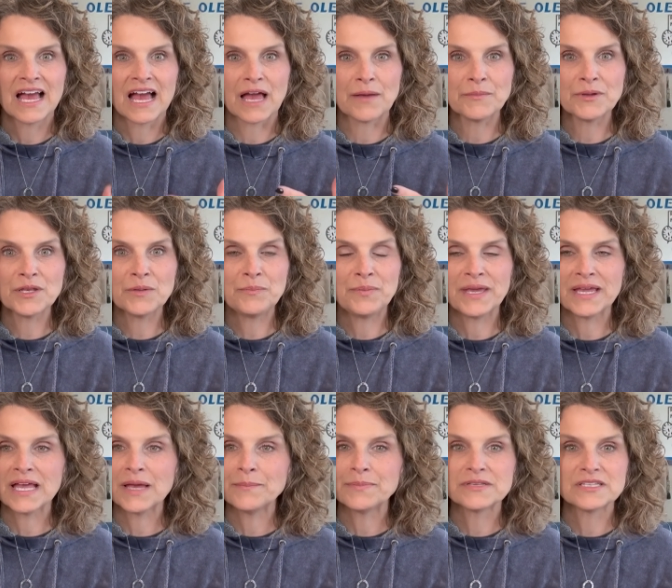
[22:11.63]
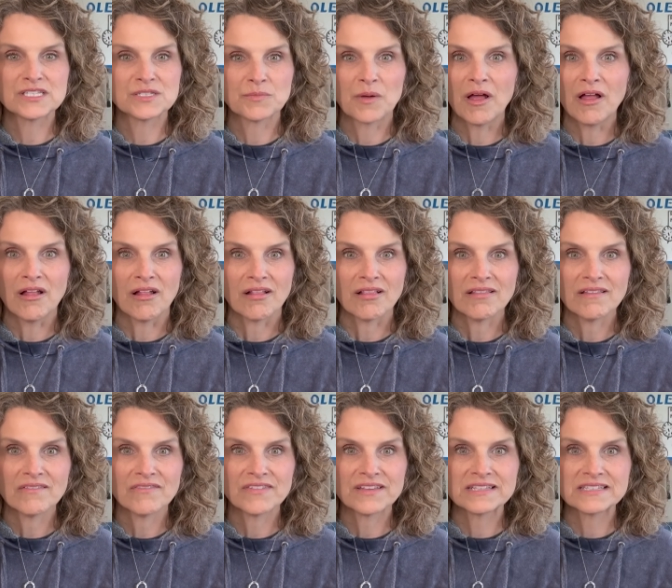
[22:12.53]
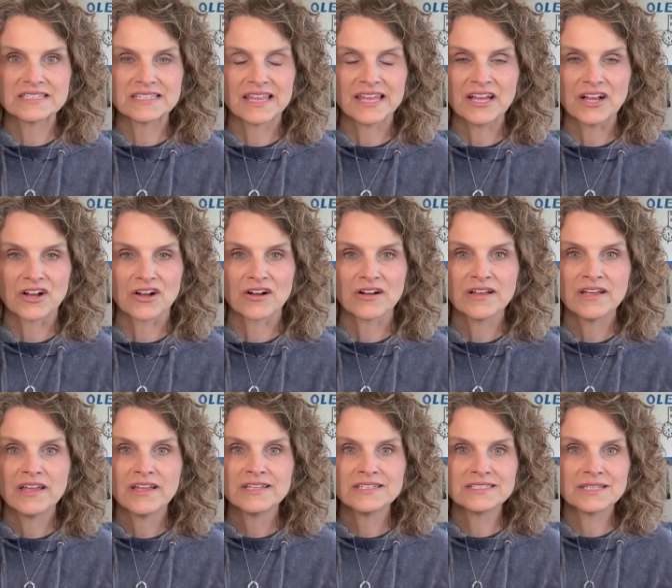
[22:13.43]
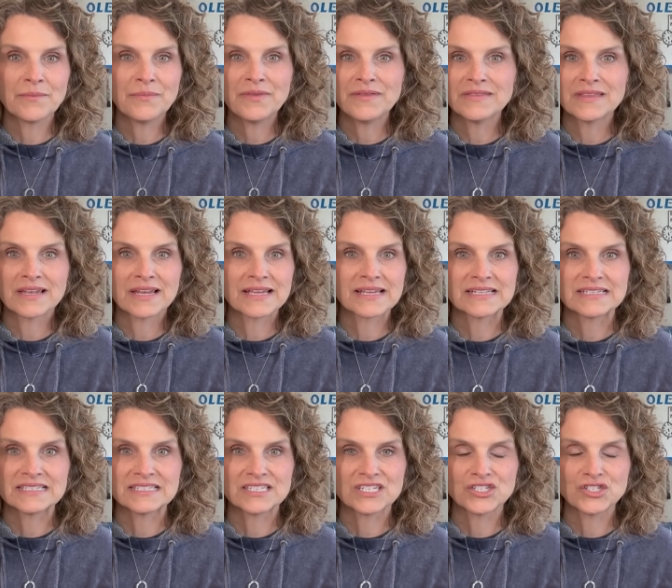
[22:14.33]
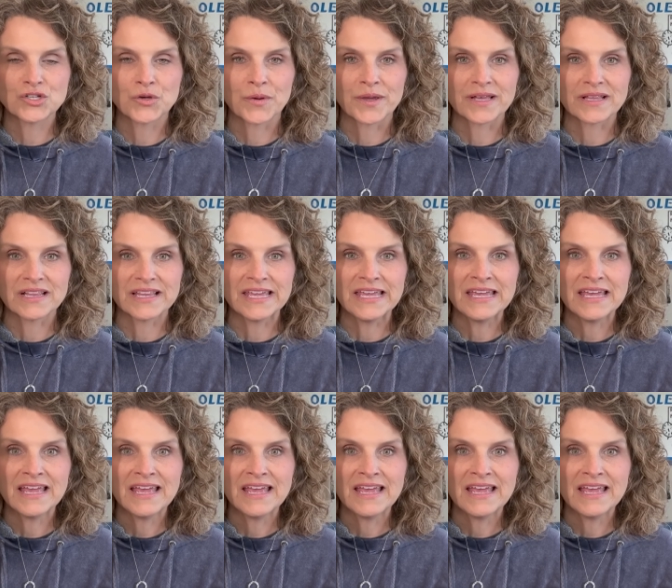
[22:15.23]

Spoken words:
I'm going to pick up a small that's there, something that I can stitch quickly